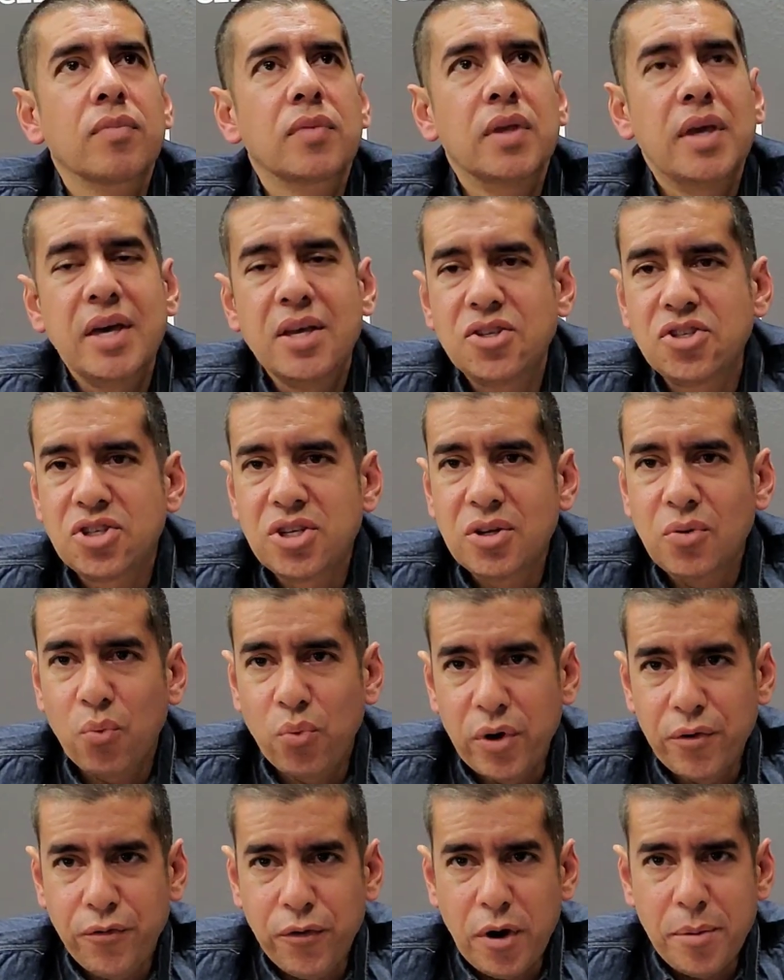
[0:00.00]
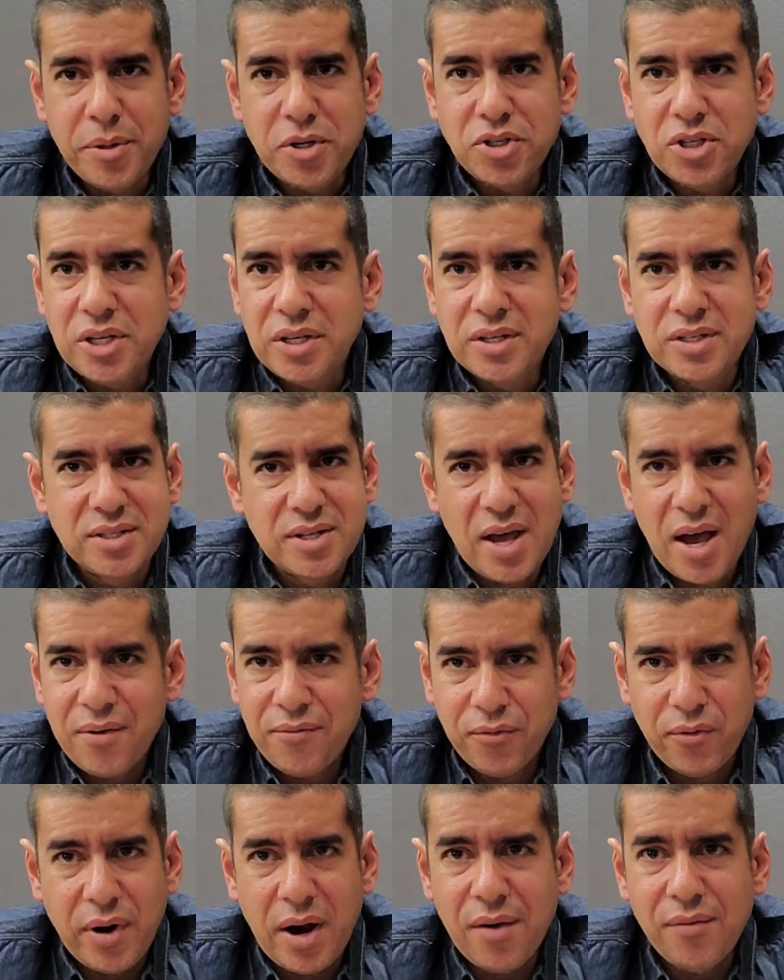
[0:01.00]
It's just, refurbishing is
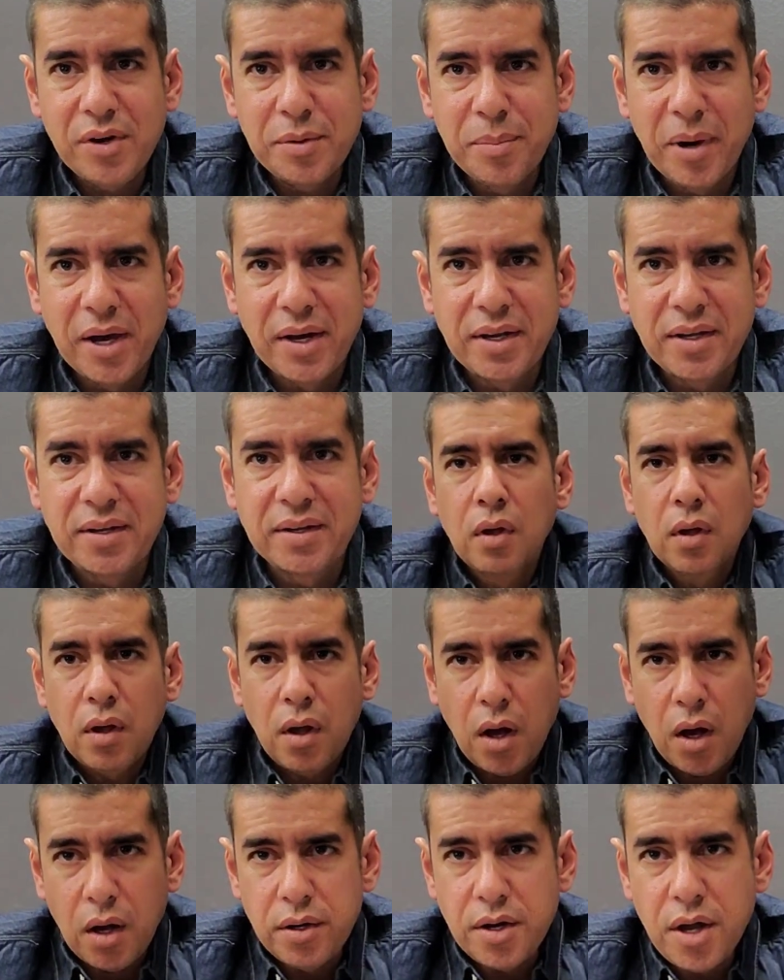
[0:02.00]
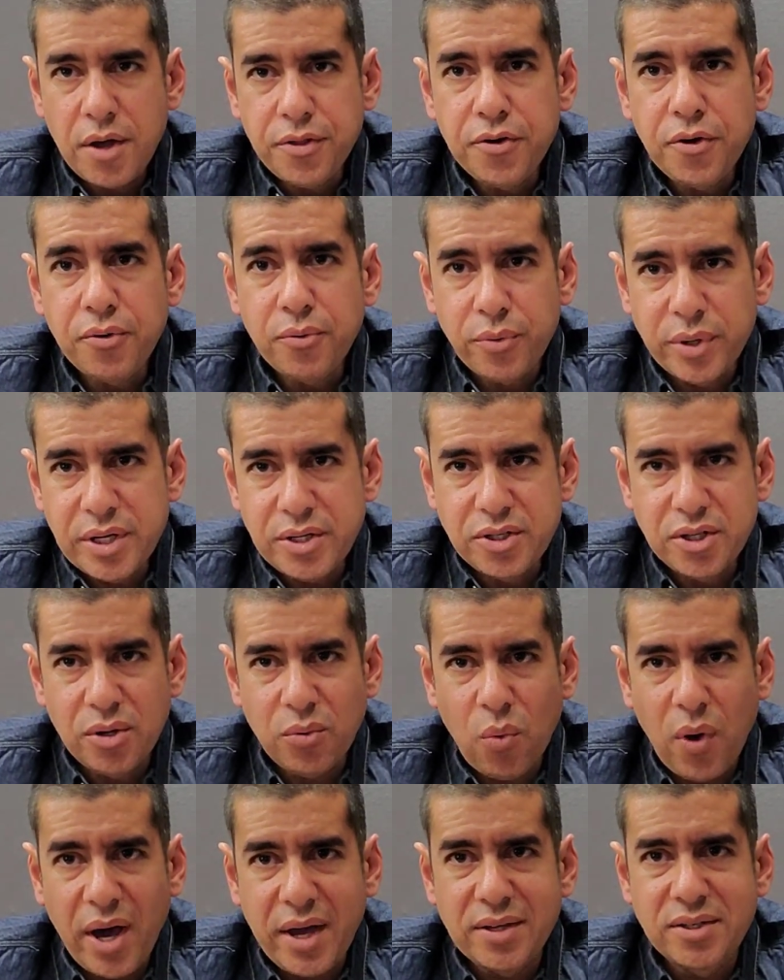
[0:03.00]
not for everybody. Another
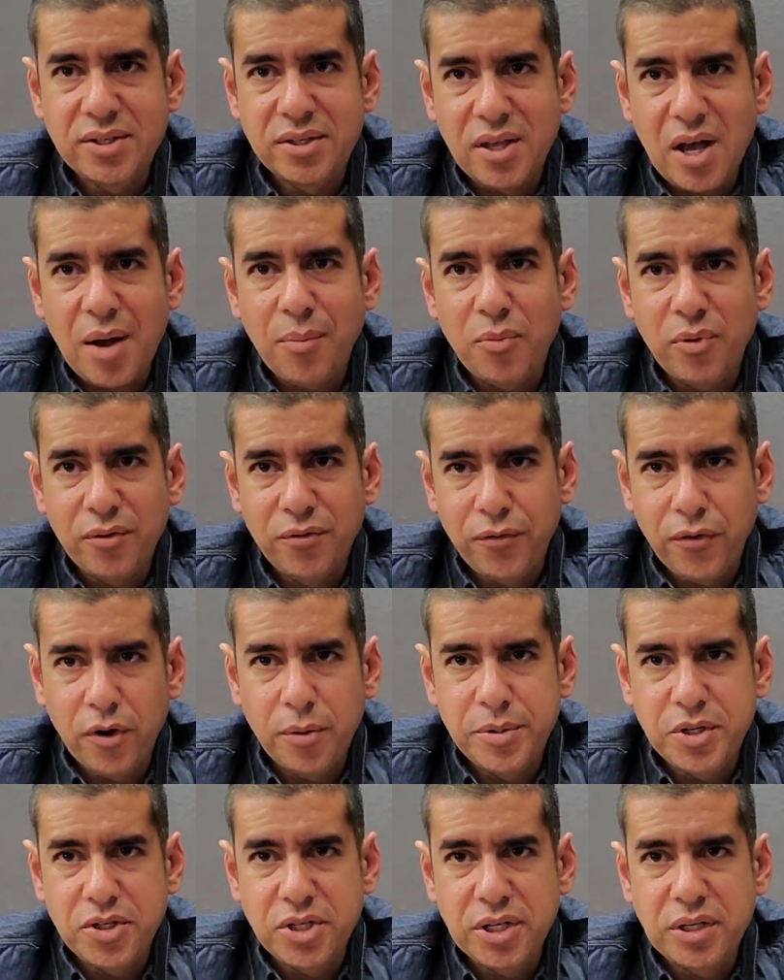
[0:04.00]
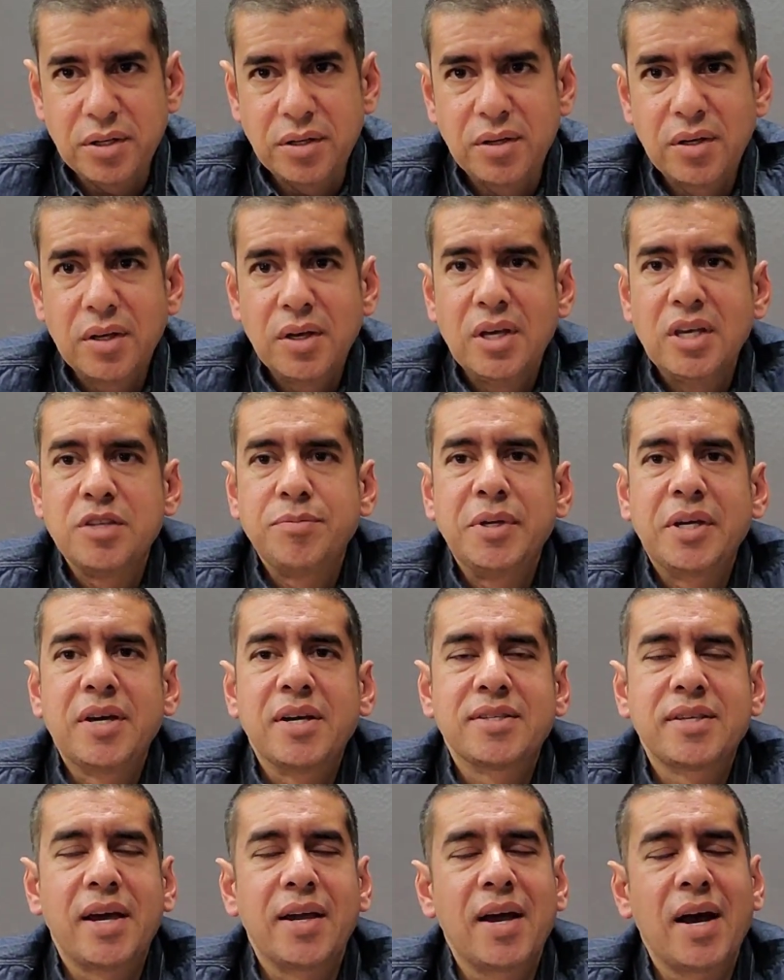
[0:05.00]
reason why I stopped refurbishing is
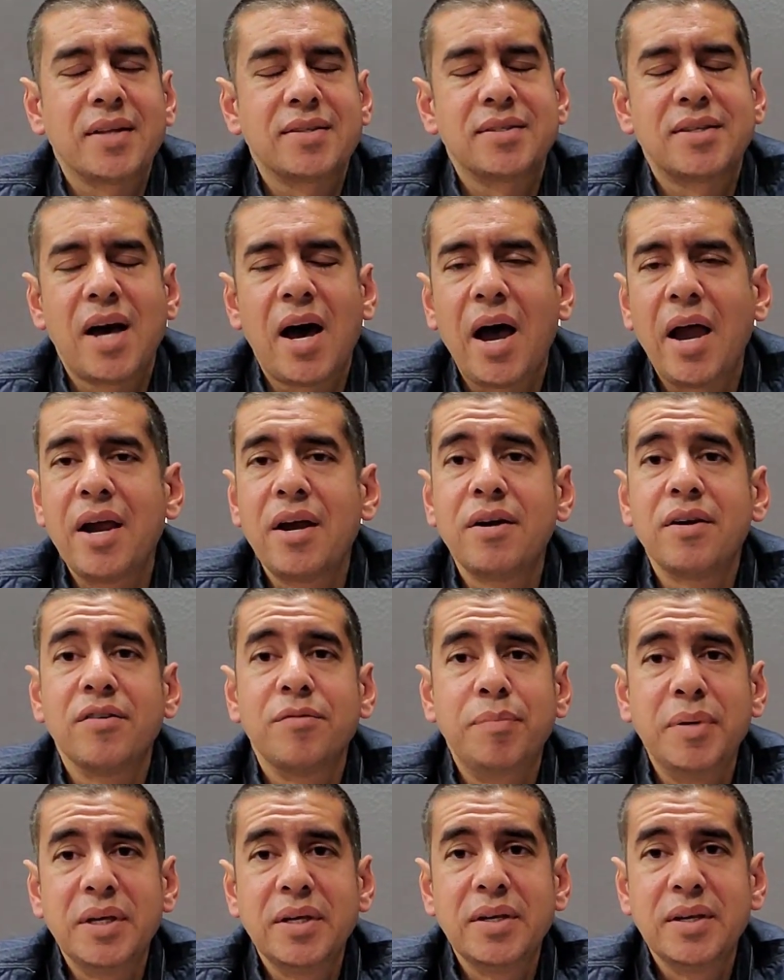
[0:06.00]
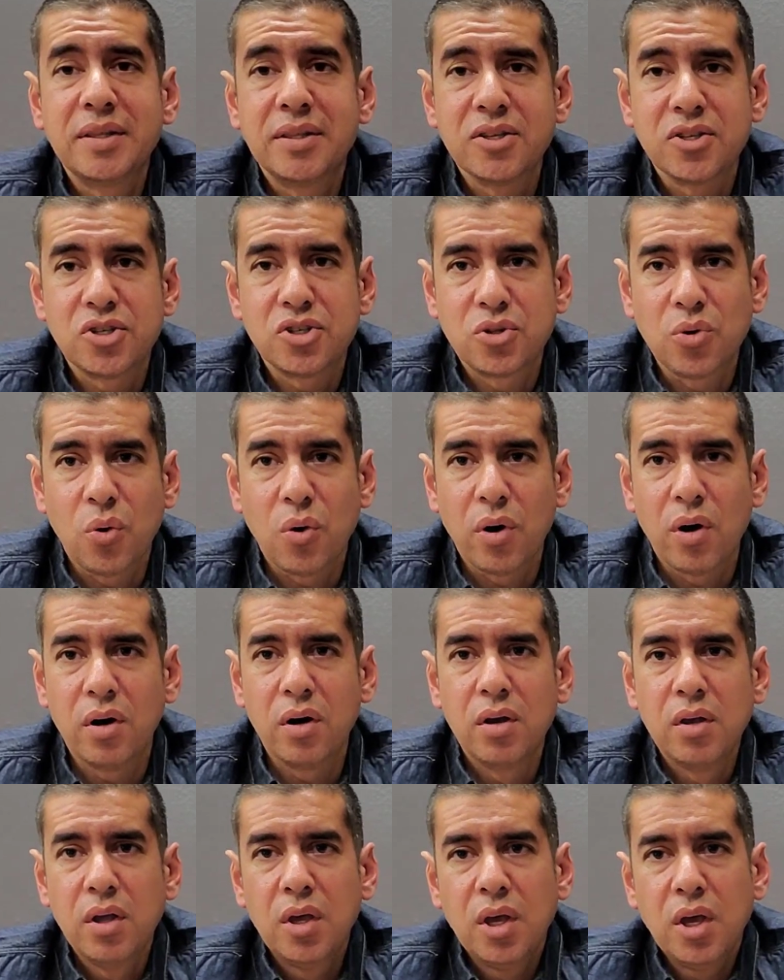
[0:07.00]
because I got tired of being in the store.
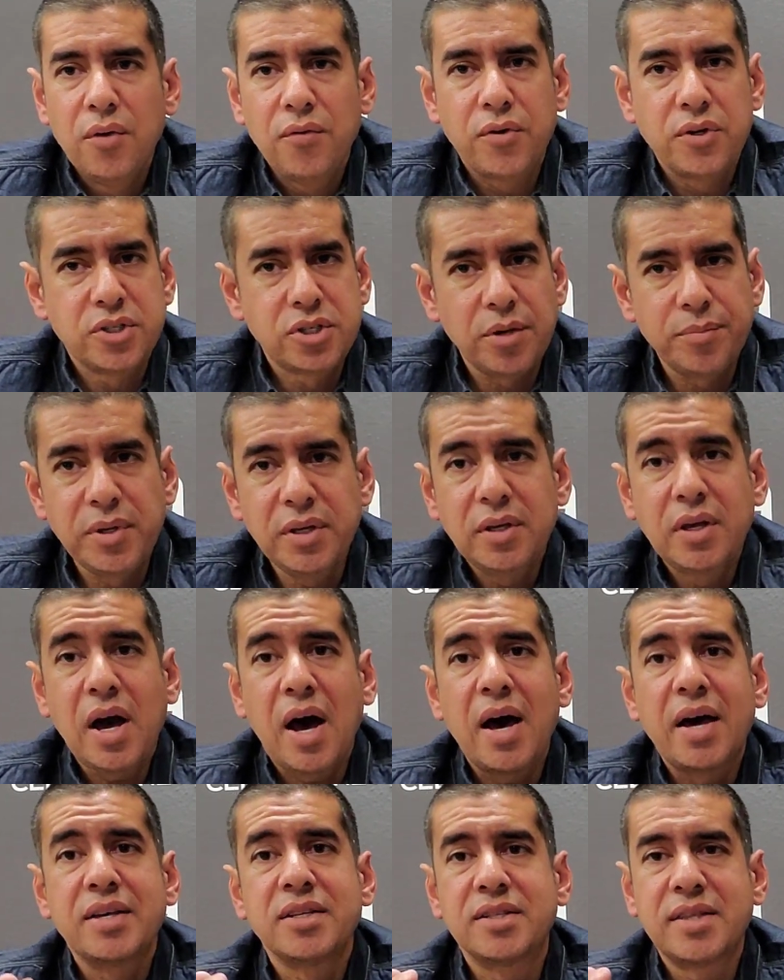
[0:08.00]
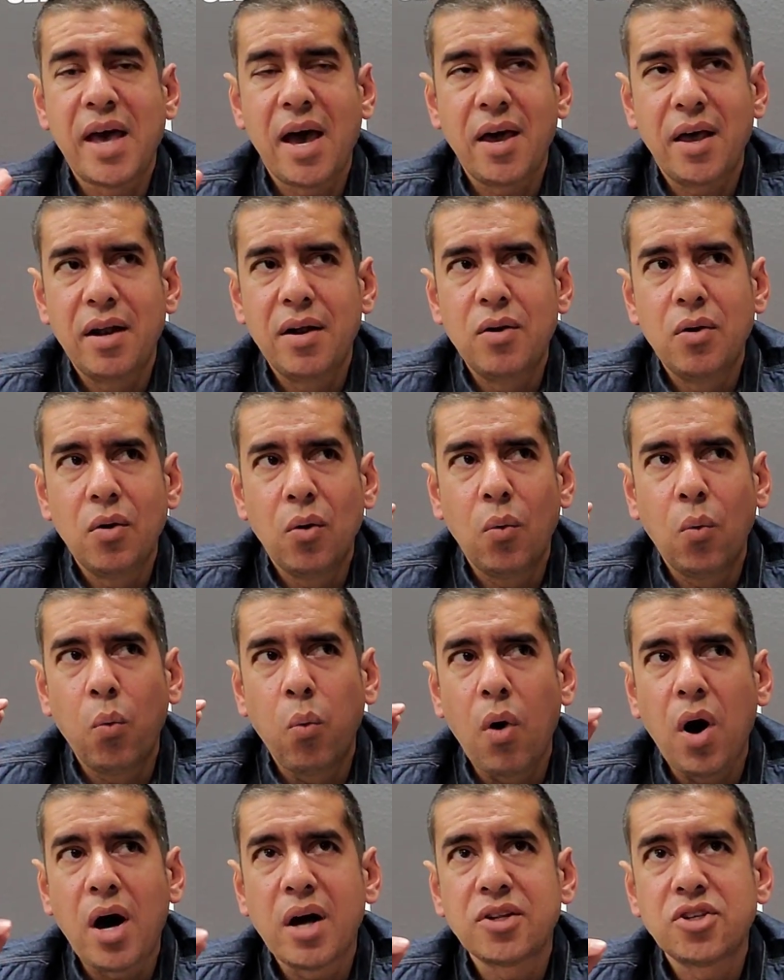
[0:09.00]
For some of you guys that
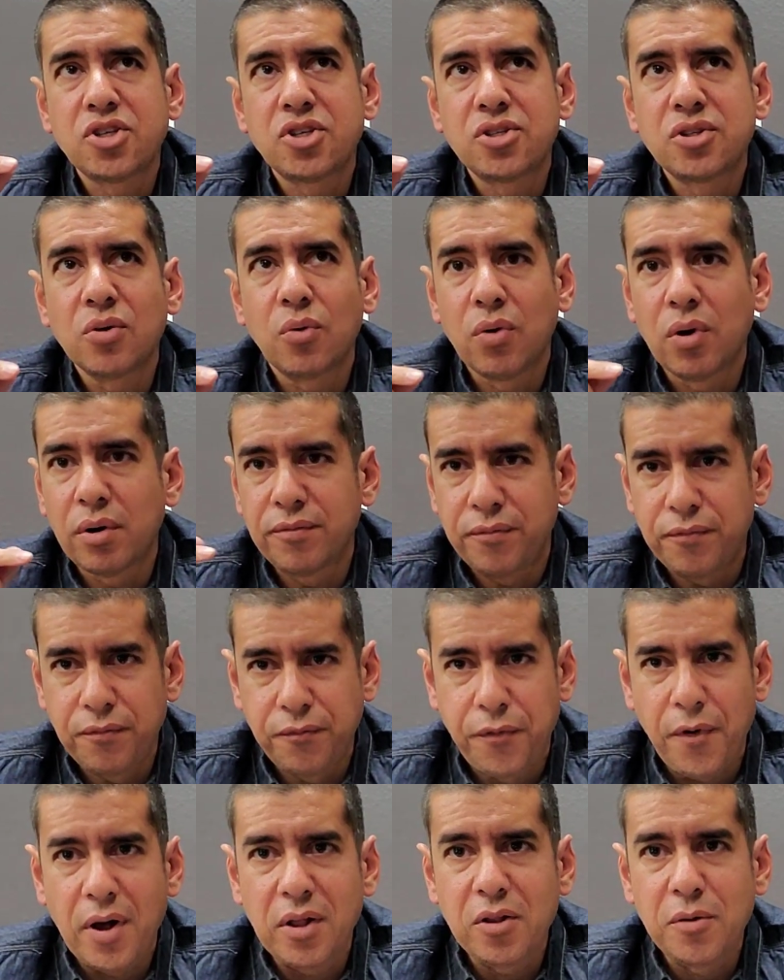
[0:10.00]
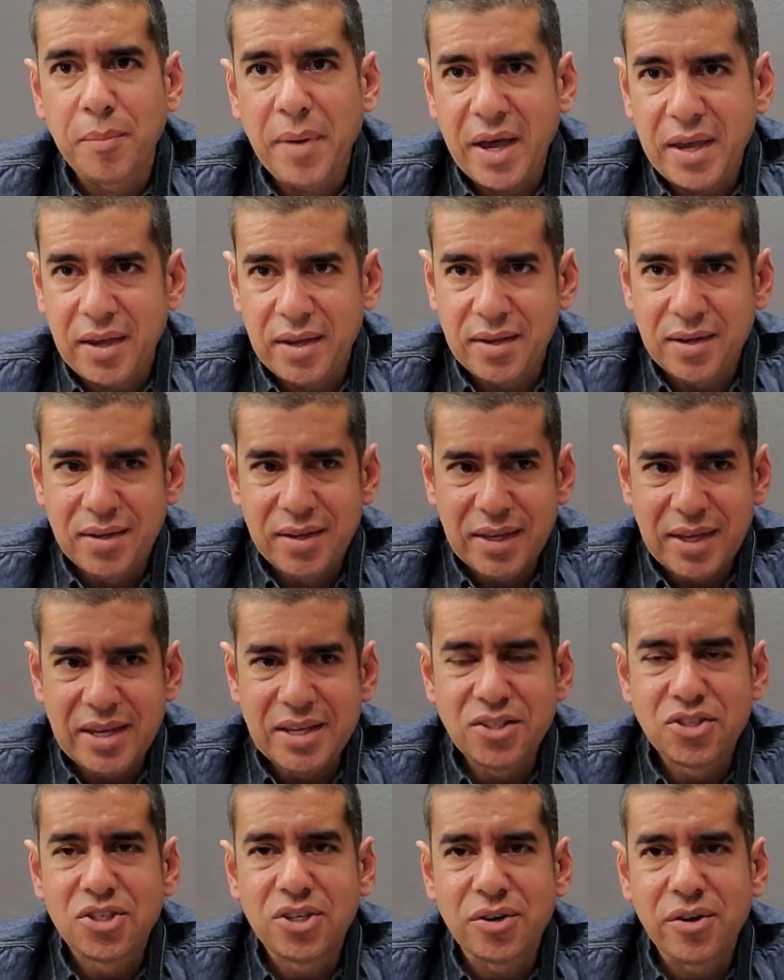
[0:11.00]
watch or follow my
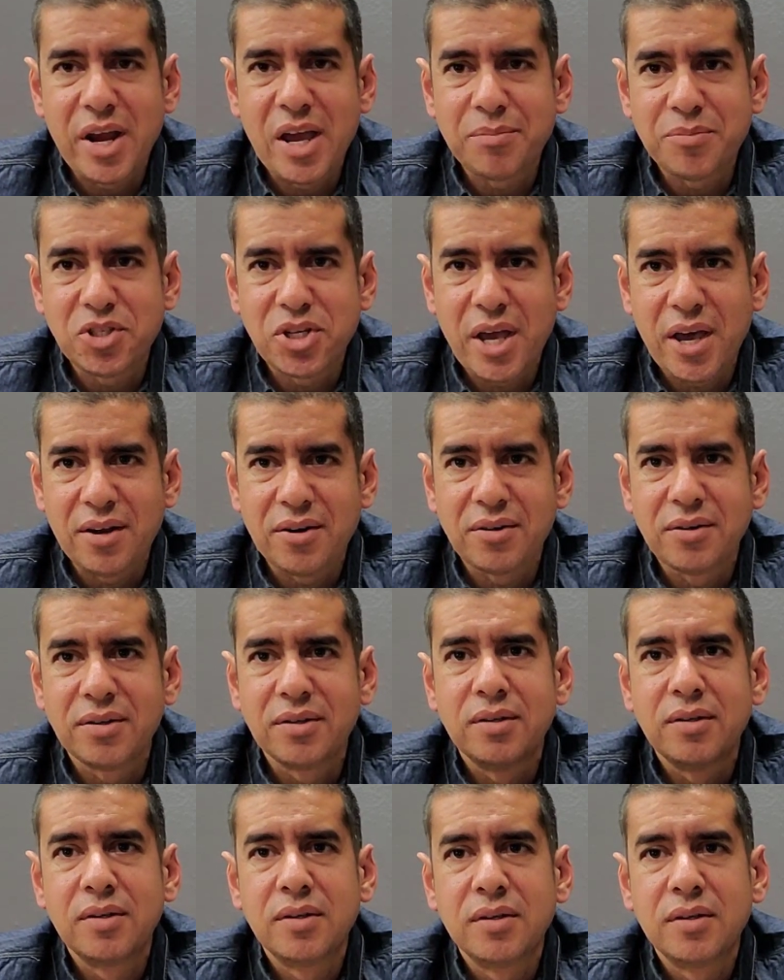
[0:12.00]
Instagram channel,